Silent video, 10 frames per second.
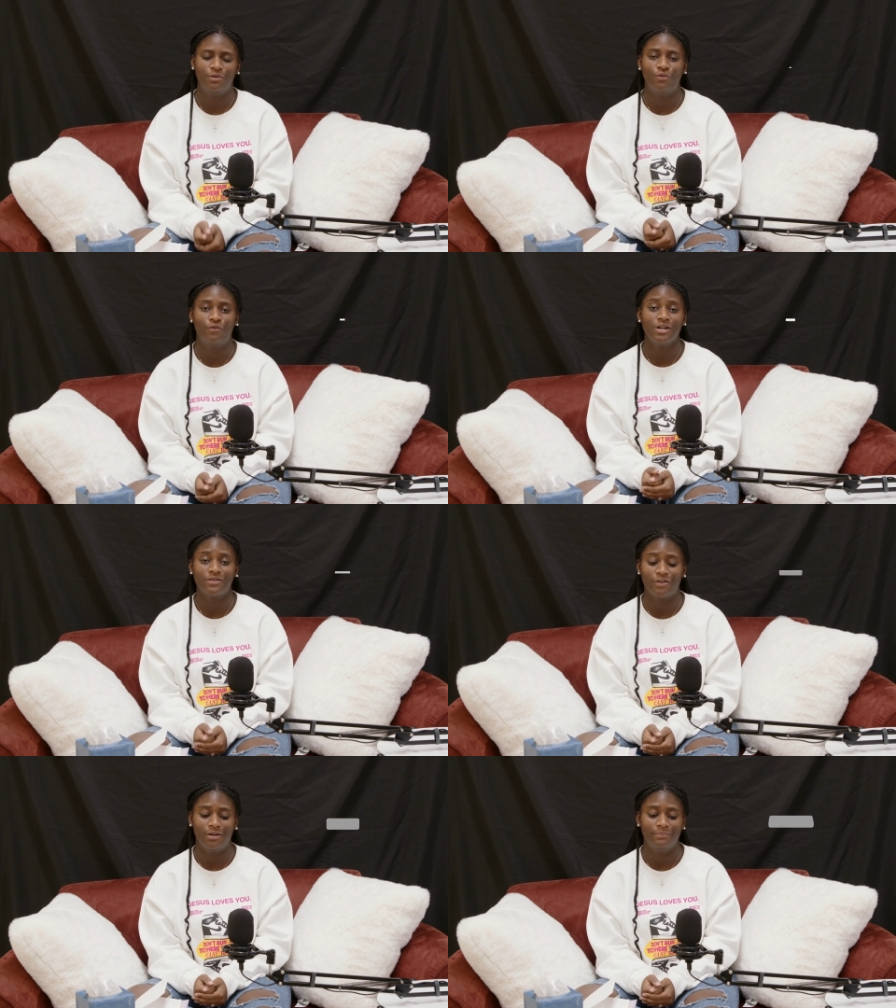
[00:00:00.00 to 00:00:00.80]
First of
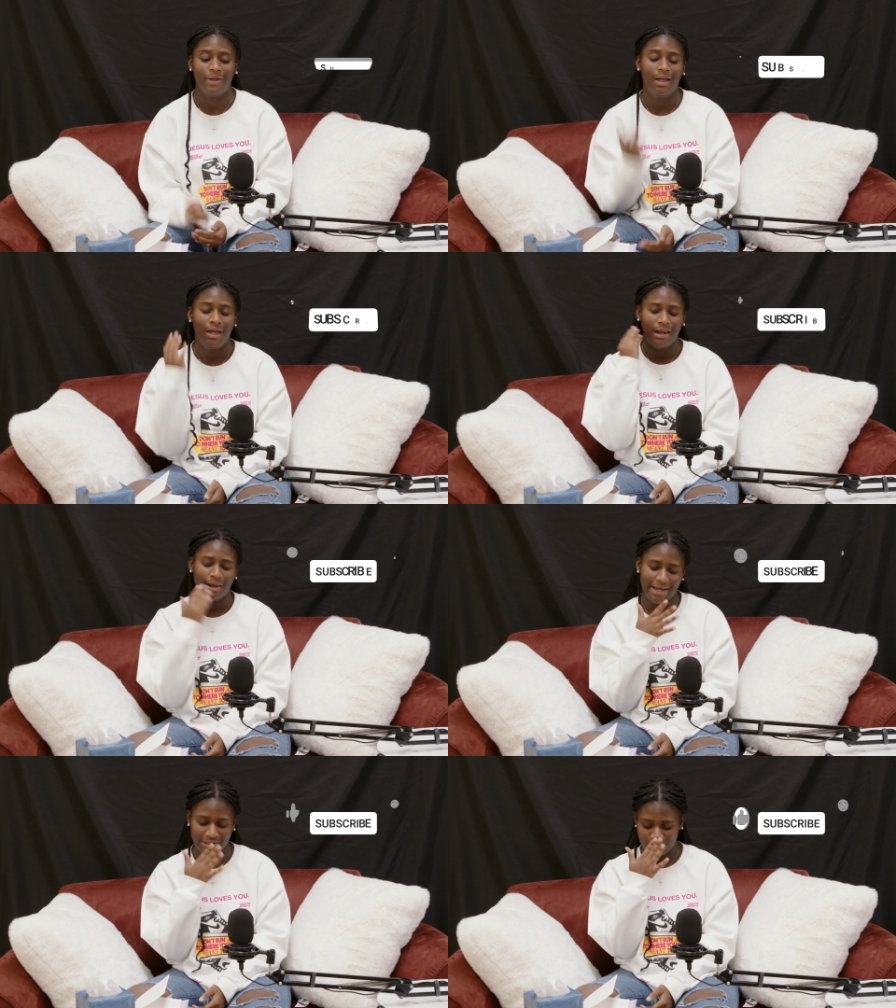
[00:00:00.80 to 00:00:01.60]
all,
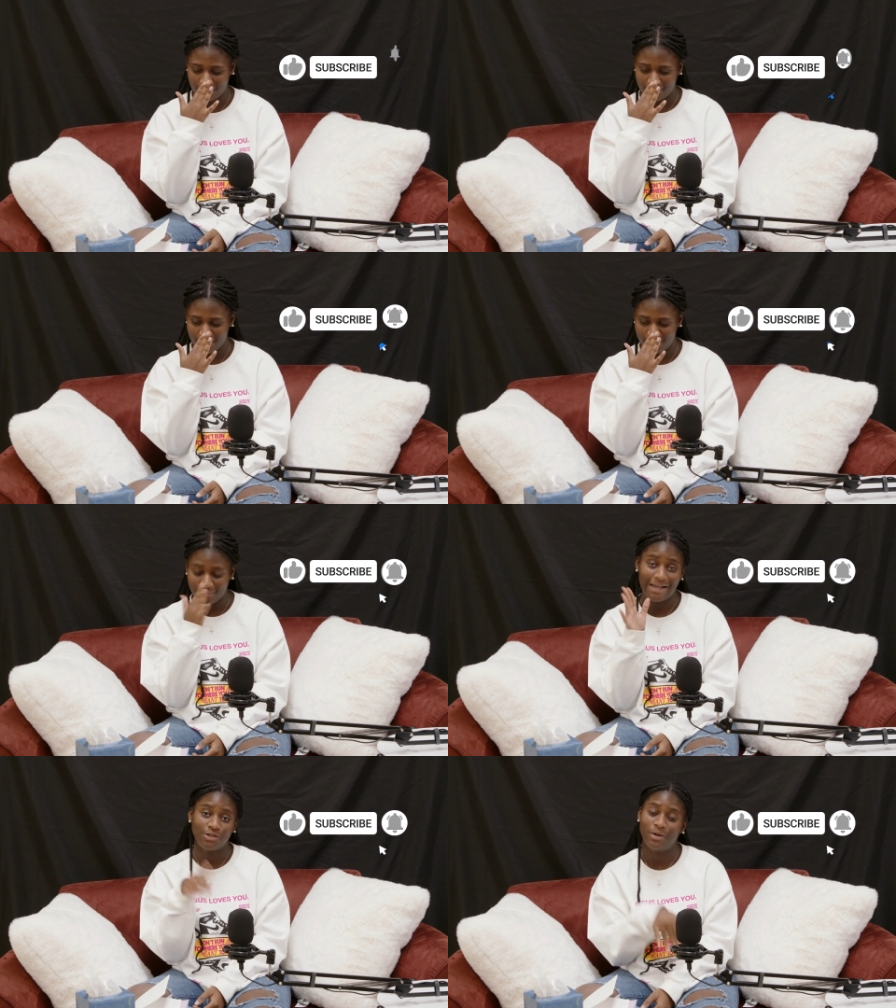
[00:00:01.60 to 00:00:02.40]
last week I
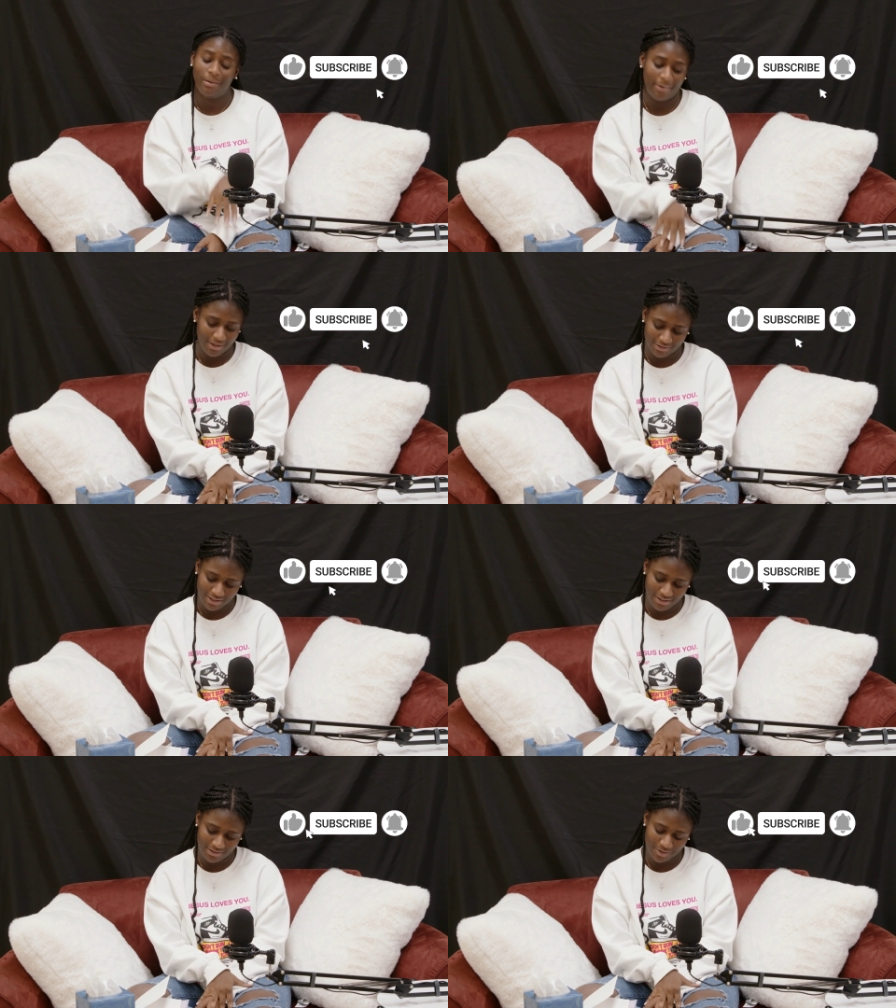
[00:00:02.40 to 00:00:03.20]
just want to
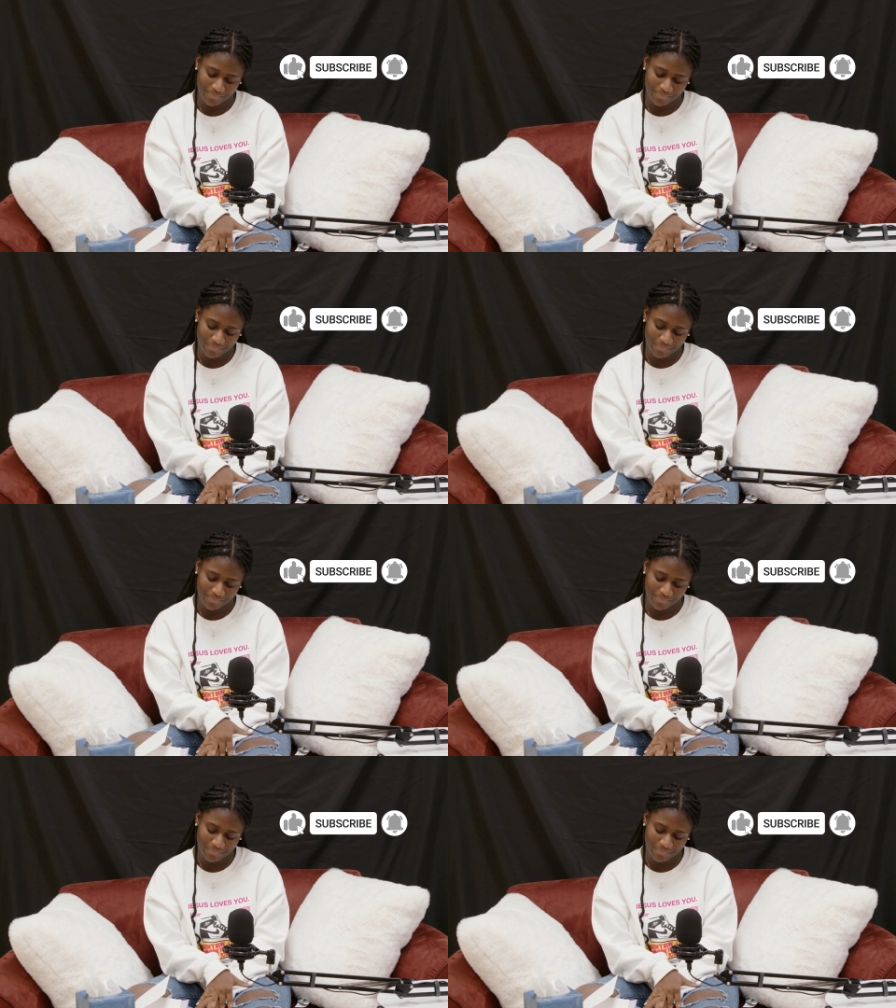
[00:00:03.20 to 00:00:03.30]
apologize.